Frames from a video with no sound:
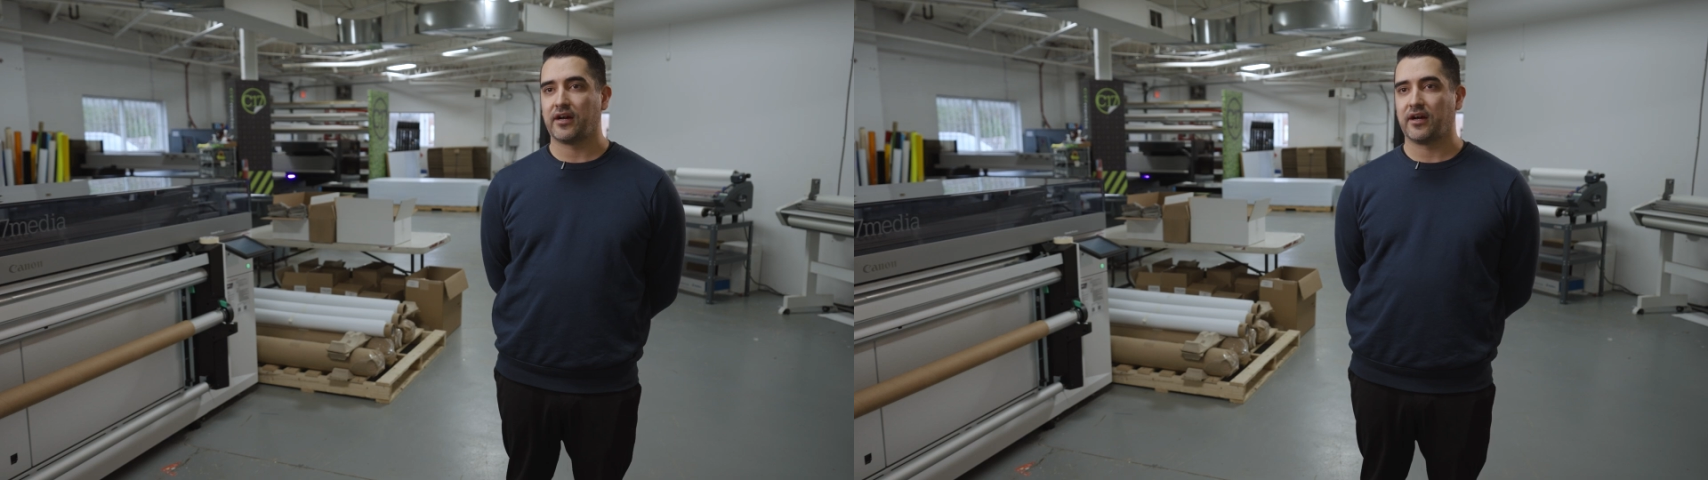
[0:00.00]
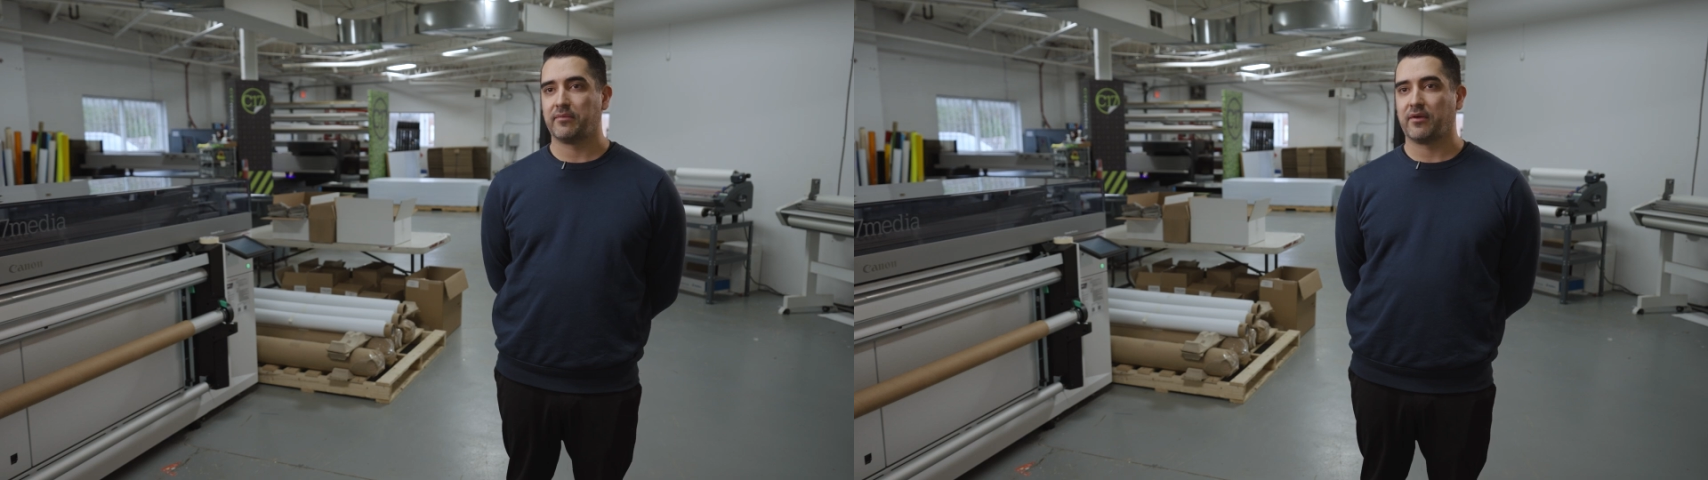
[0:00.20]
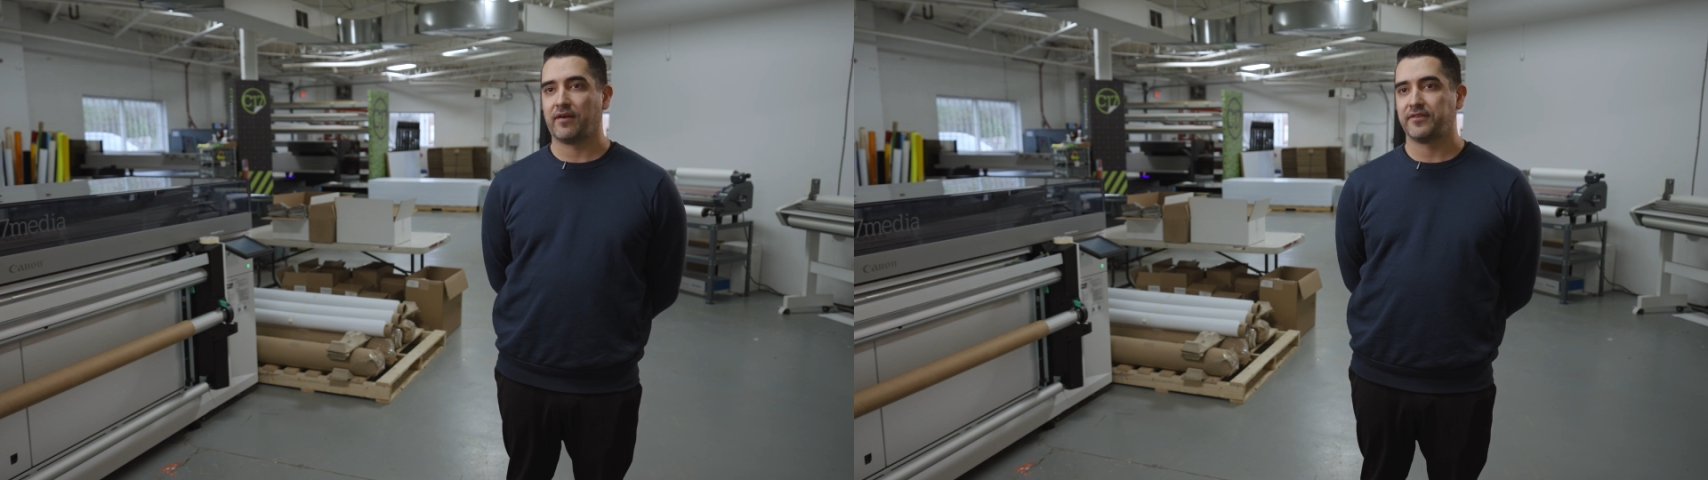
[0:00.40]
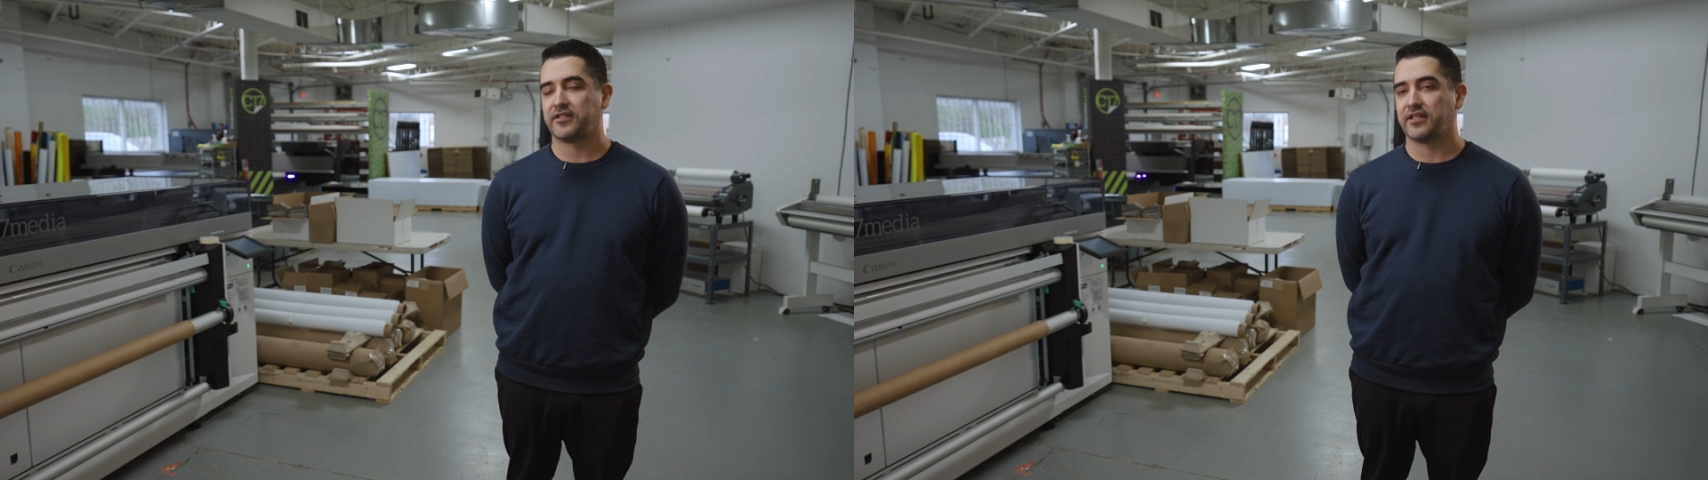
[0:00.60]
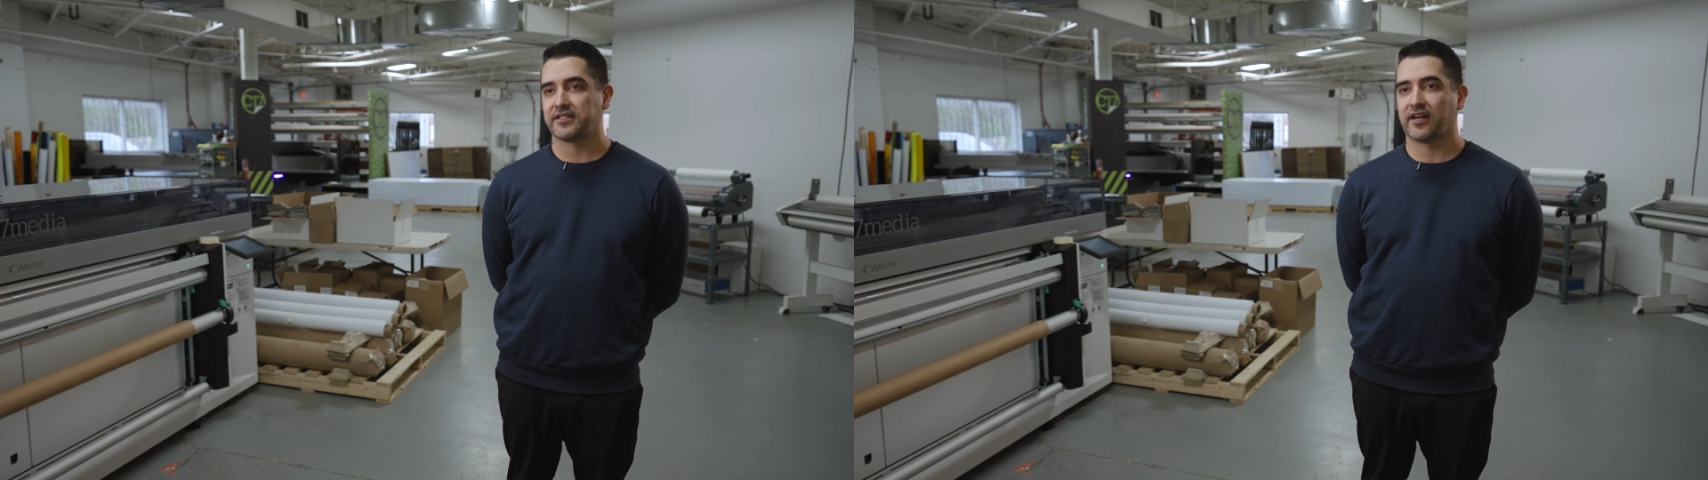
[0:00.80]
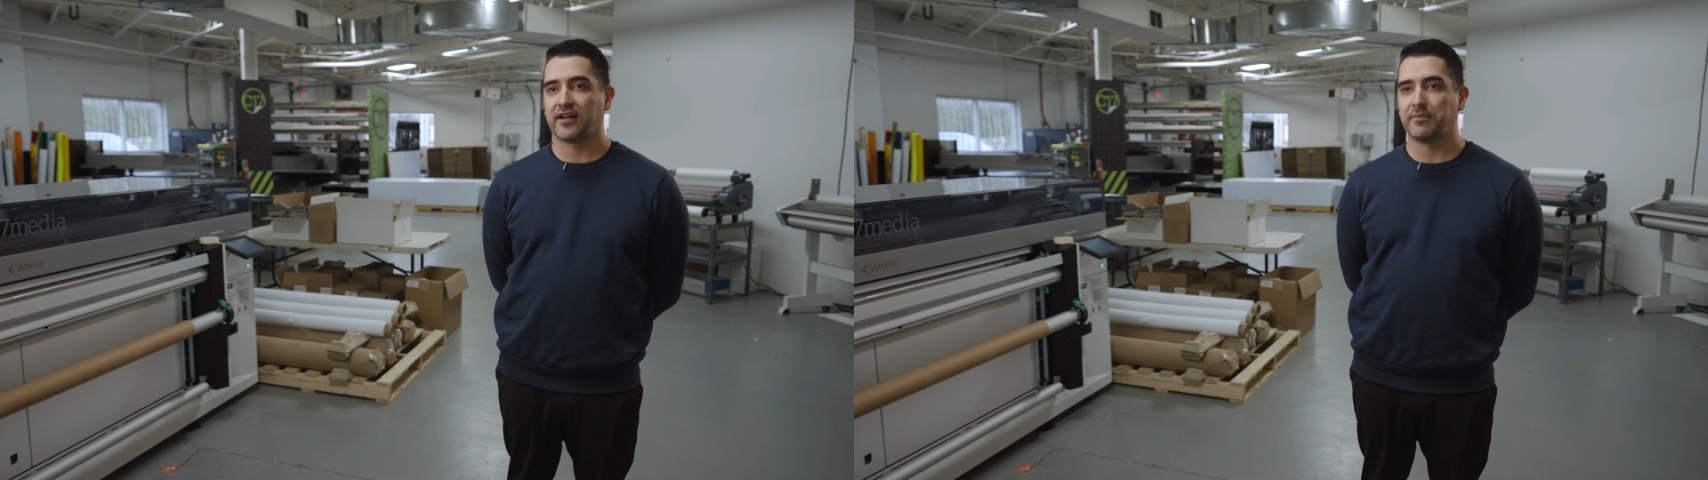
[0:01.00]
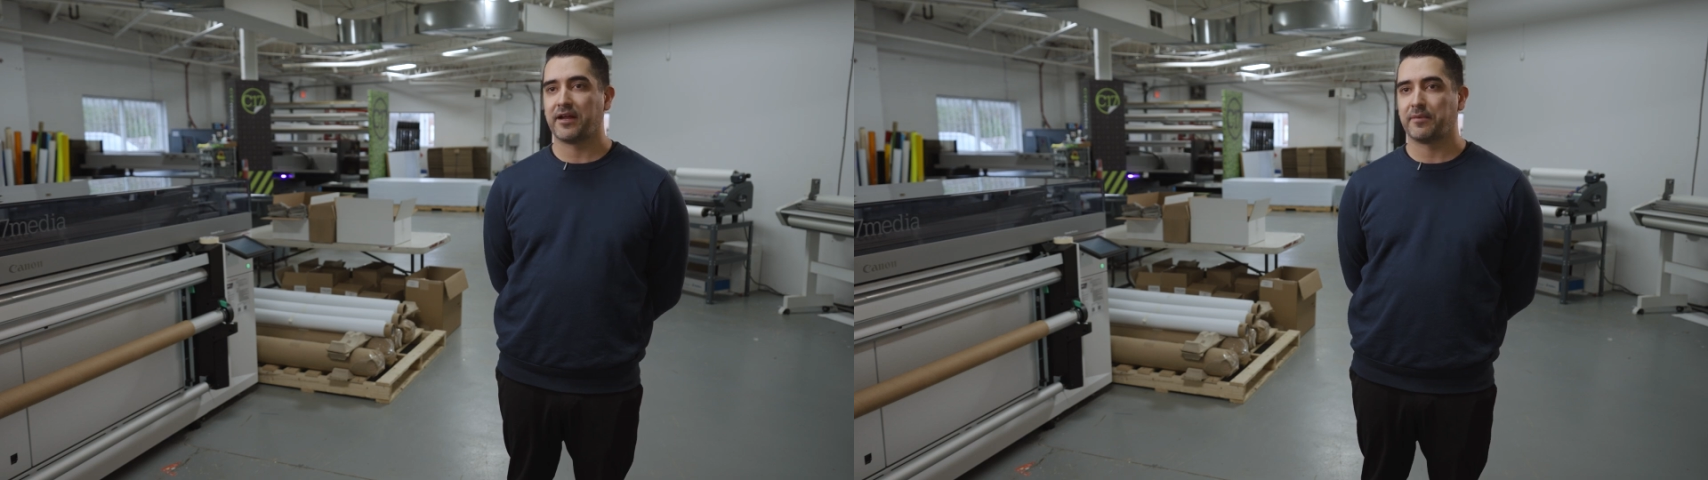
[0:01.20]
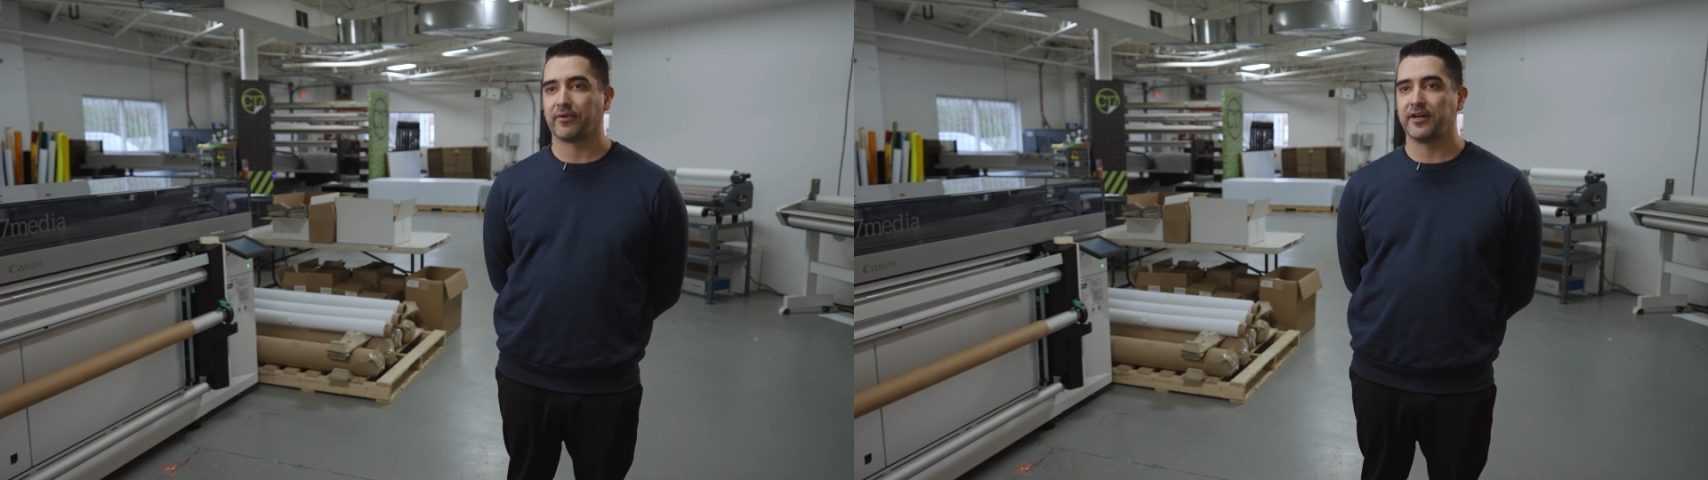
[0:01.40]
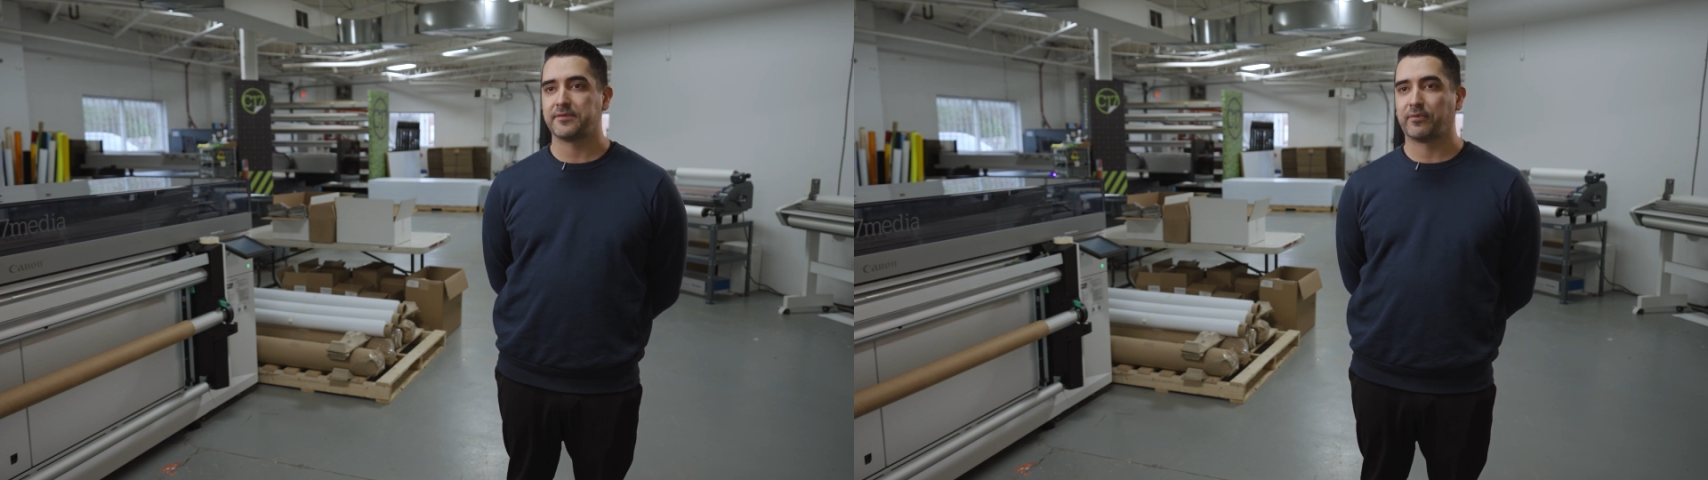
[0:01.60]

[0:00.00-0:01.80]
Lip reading: Obviously, that's got to come at a price